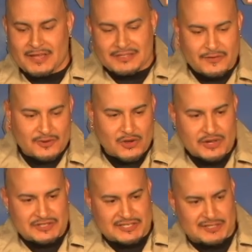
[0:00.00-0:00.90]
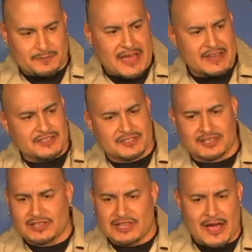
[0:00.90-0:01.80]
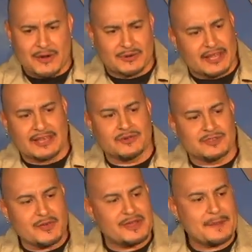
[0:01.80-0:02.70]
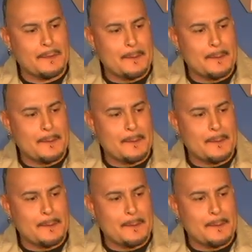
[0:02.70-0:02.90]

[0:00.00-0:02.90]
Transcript: Did you ever notice that Spanish is a loud language, man?